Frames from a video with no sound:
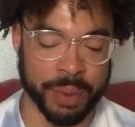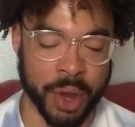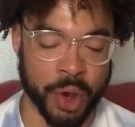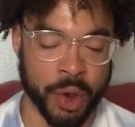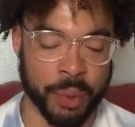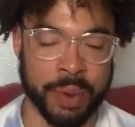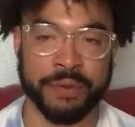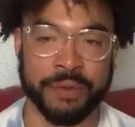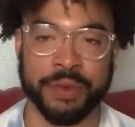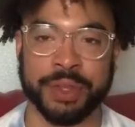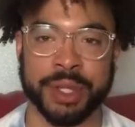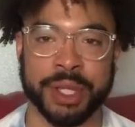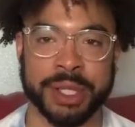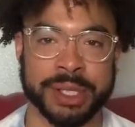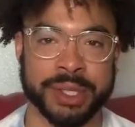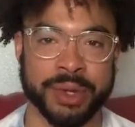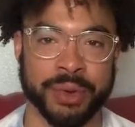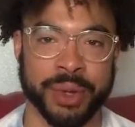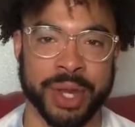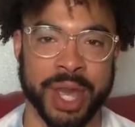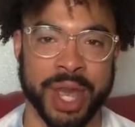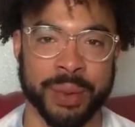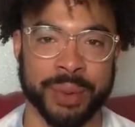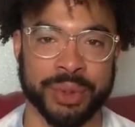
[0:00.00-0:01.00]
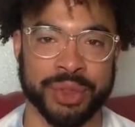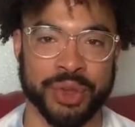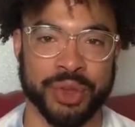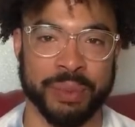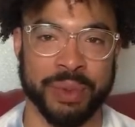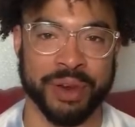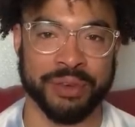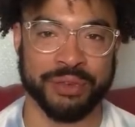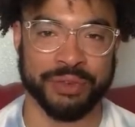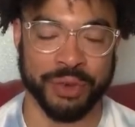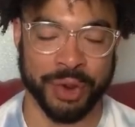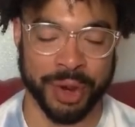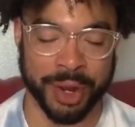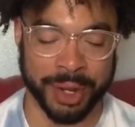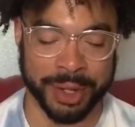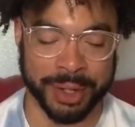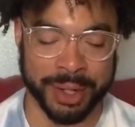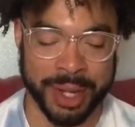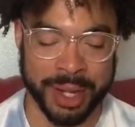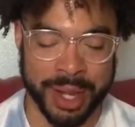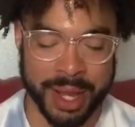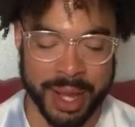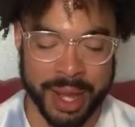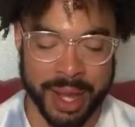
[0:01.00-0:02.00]
I hope everything's okay with you, my friend.
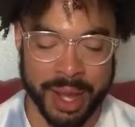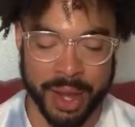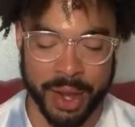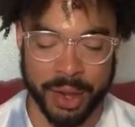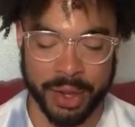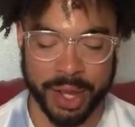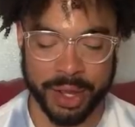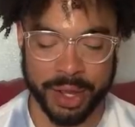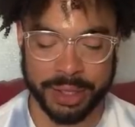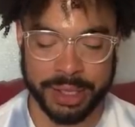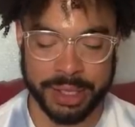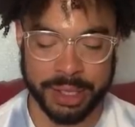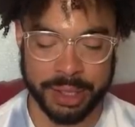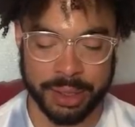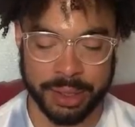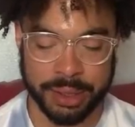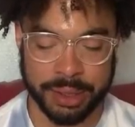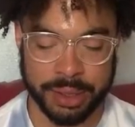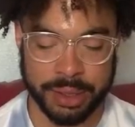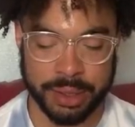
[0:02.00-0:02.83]
Okay, 10,